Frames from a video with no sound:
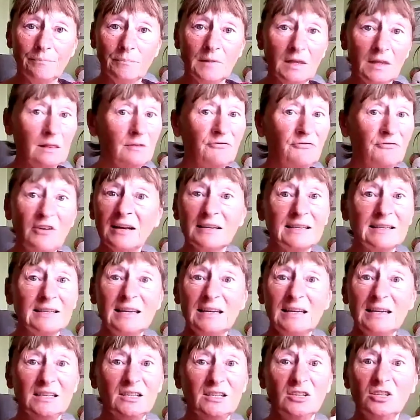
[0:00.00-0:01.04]
But the fact
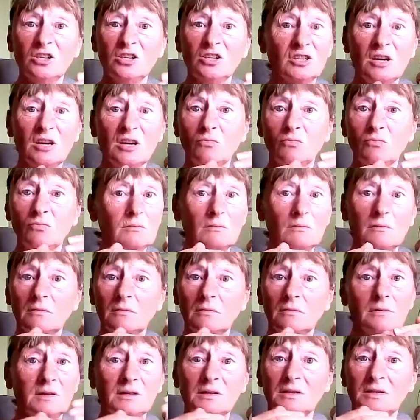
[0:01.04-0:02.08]
is, you just don't,
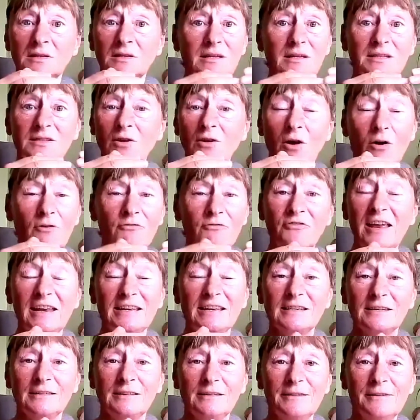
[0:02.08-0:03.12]
it's not a
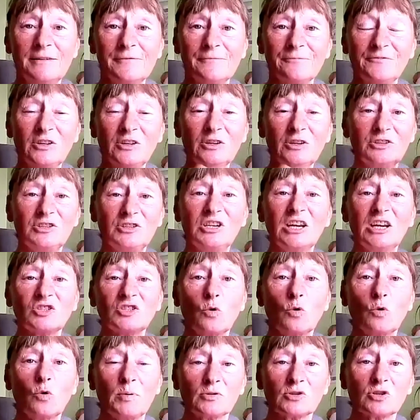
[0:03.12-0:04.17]
fit. Do you have a
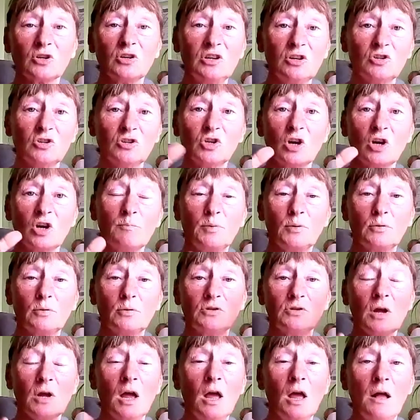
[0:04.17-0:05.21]
jigsaw puzzle and you're trying to put
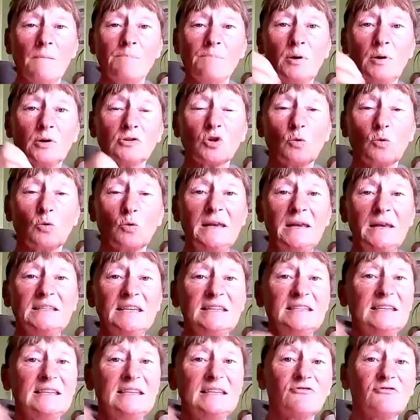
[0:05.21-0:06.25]
puzzle
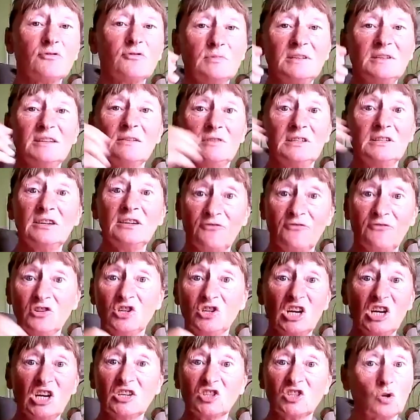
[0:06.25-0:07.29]
pieces in from different
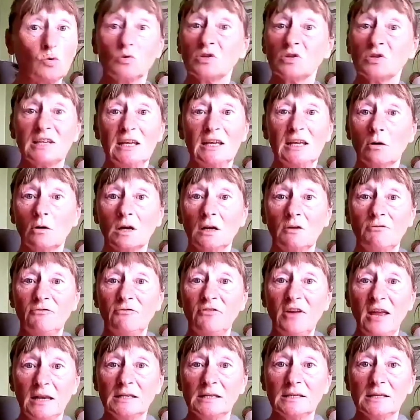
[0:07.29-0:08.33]
jigsaws, they're not going to
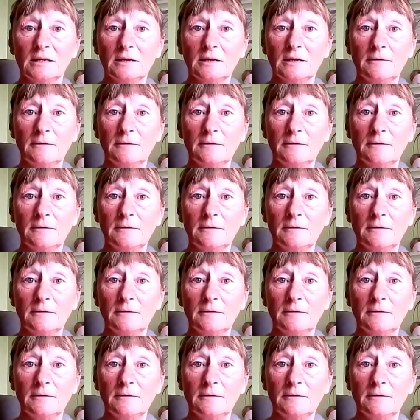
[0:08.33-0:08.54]
fit.